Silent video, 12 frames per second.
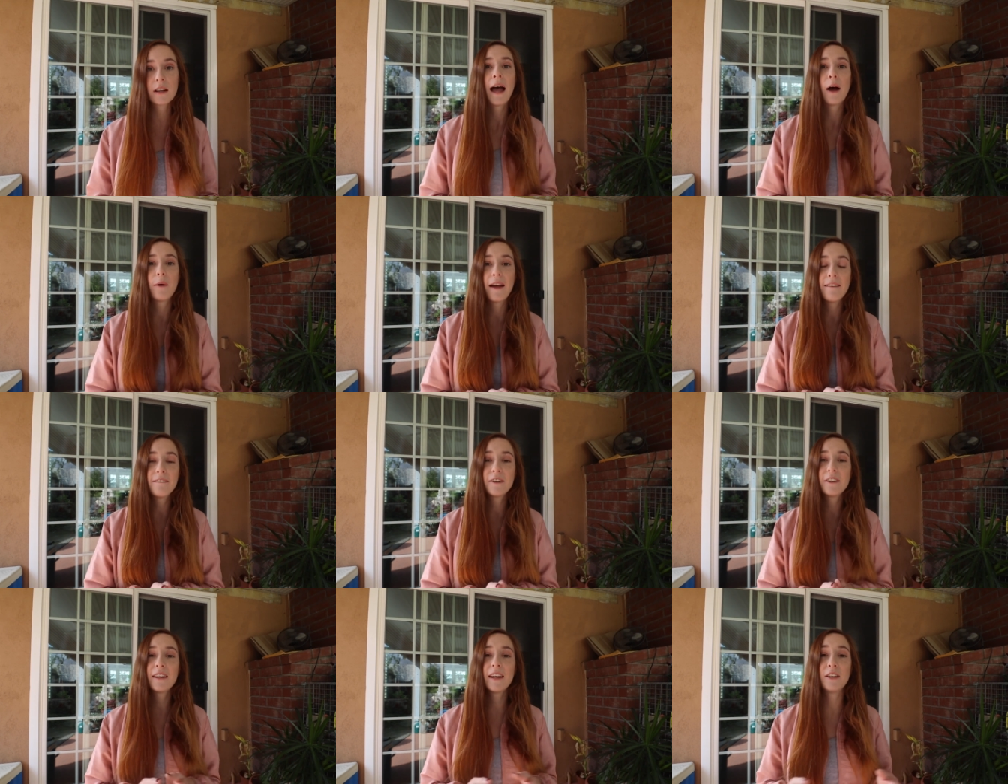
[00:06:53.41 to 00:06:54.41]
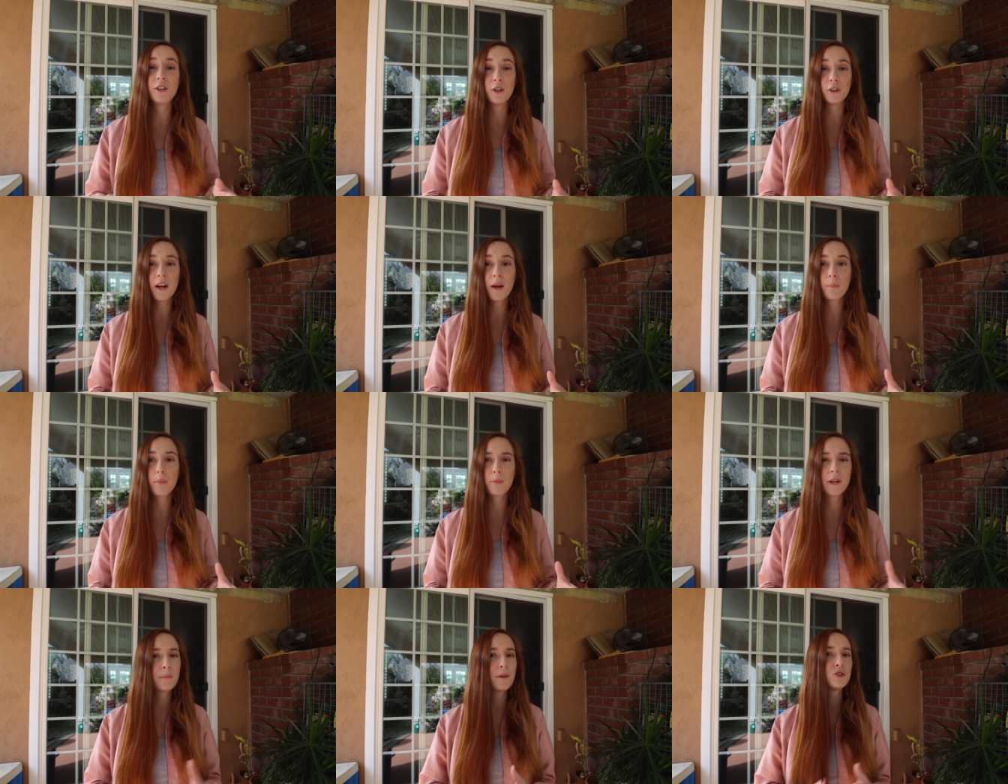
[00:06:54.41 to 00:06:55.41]
However, in Europe,
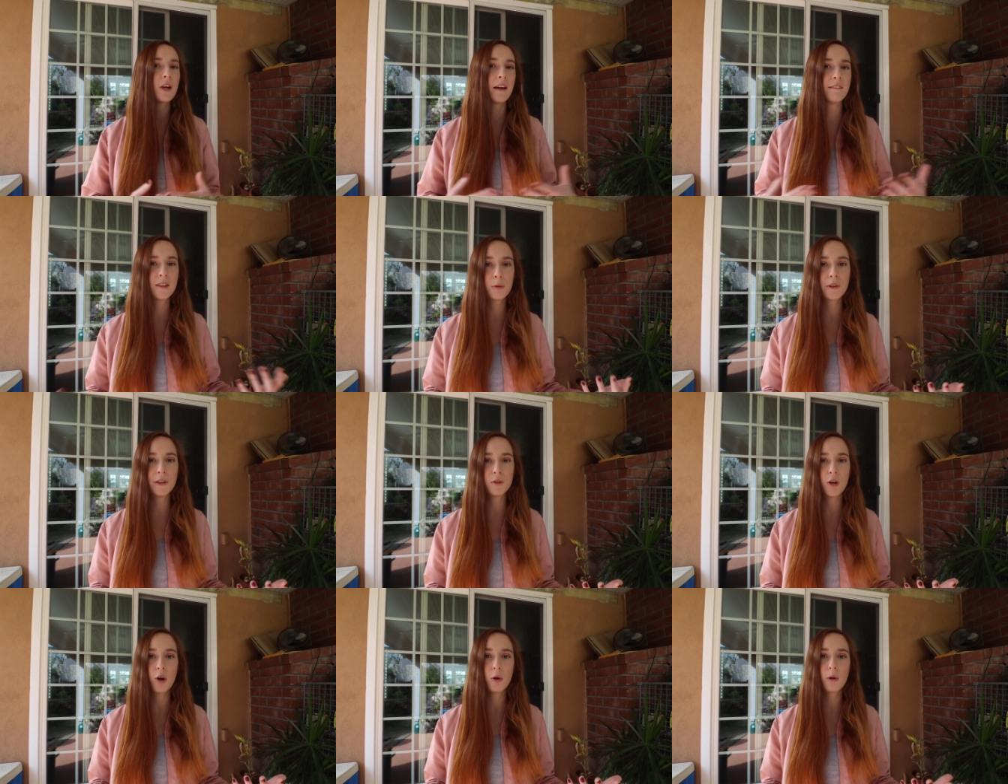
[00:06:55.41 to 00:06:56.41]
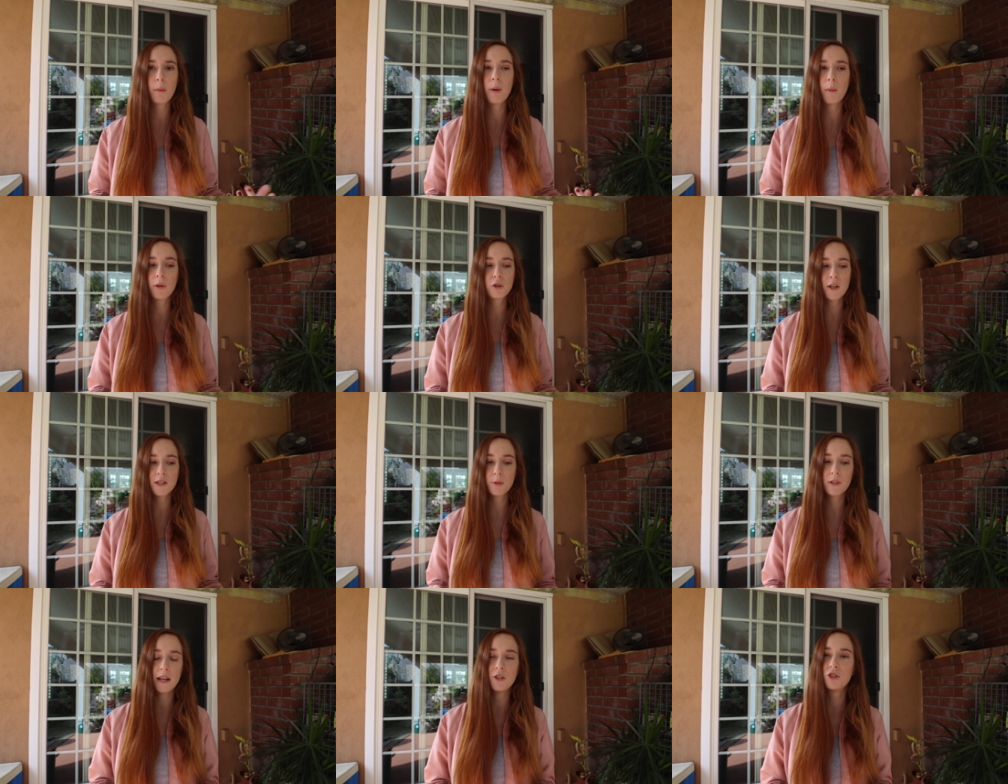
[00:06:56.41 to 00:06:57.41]
pretty much everywhere you go, public
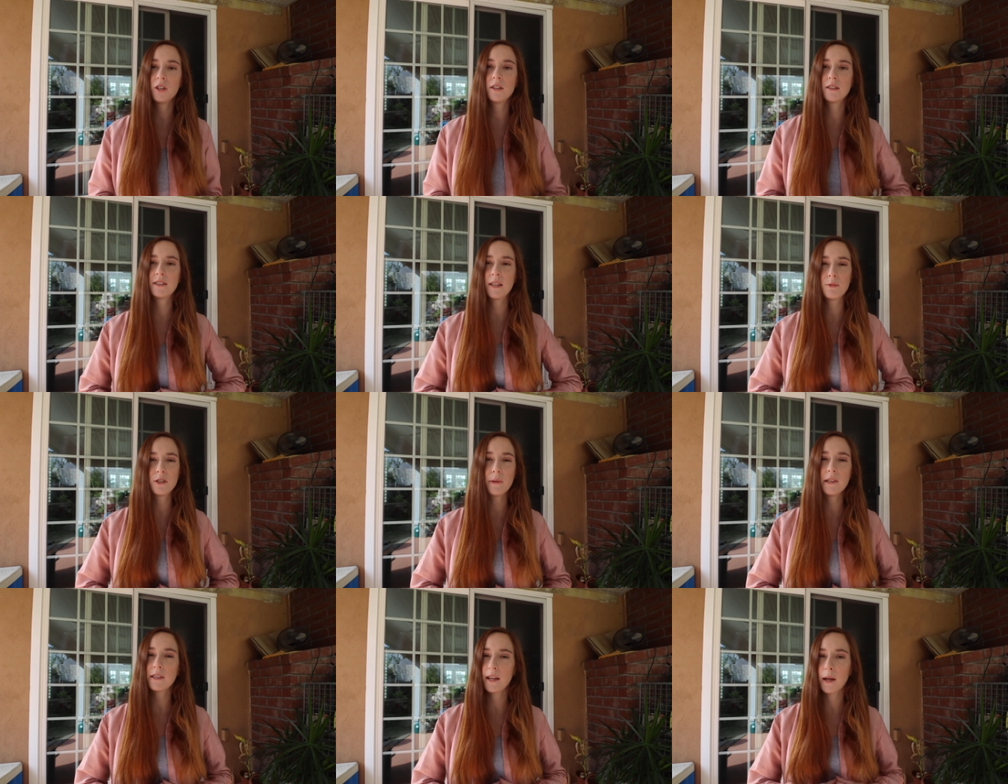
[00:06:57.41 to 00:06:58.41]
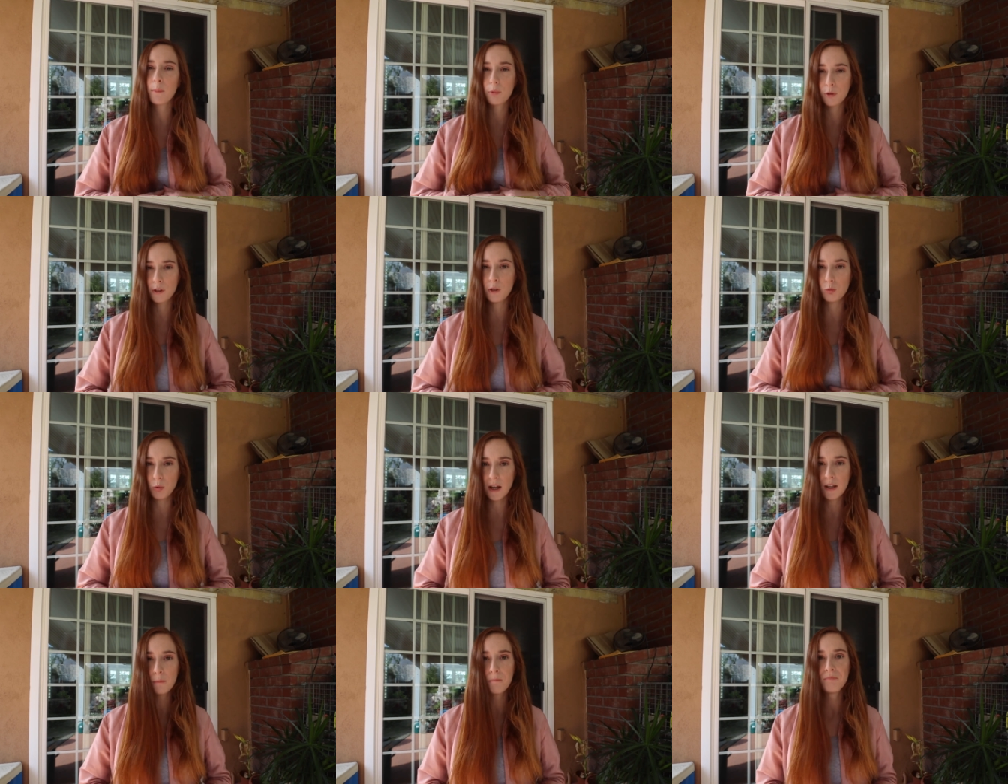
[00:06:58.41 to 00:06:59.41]
transportation seems to be set up pretty
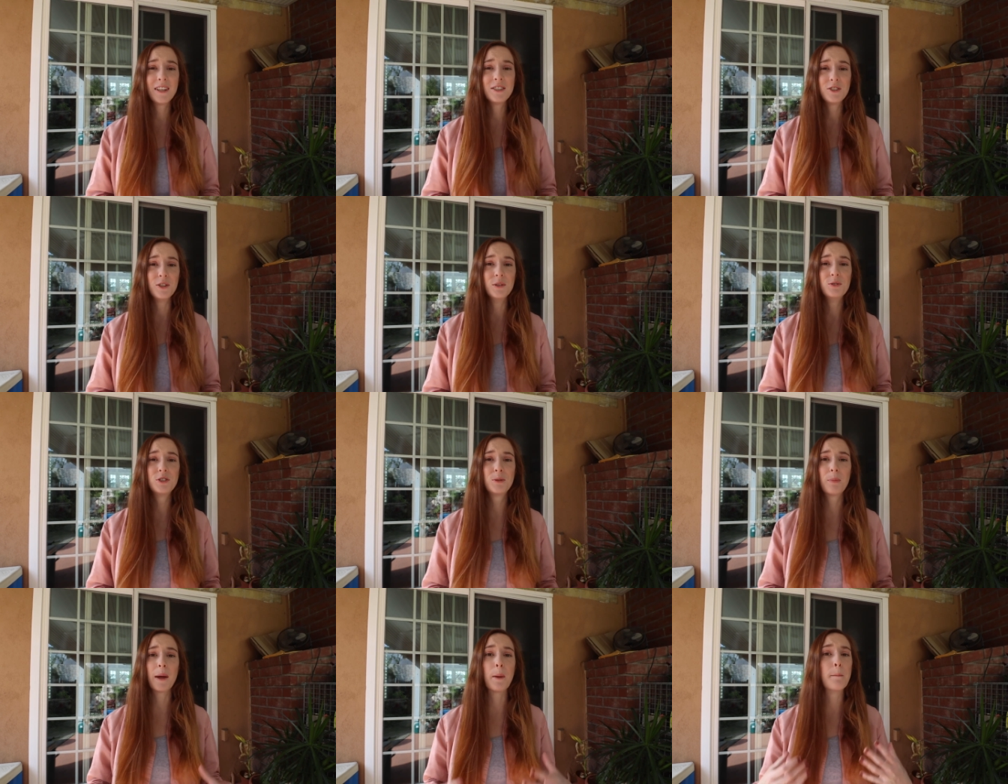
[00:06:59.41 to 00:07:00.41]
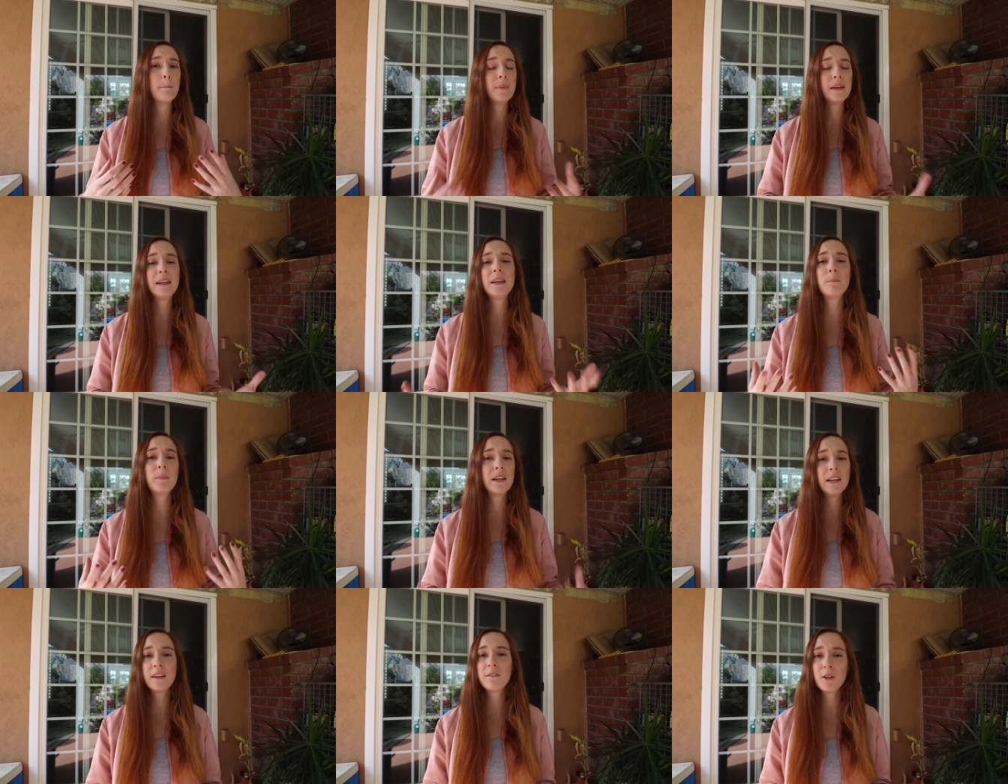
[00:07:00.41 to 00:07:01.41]
well. It is used by many,
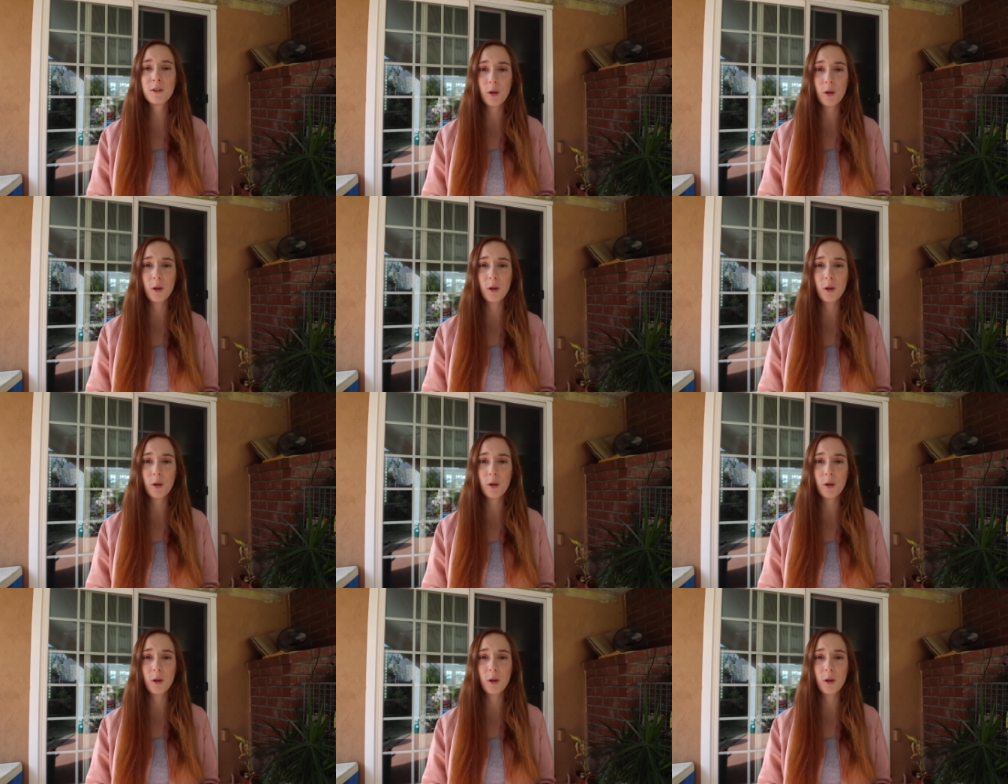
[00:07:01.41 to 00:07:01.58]
many of the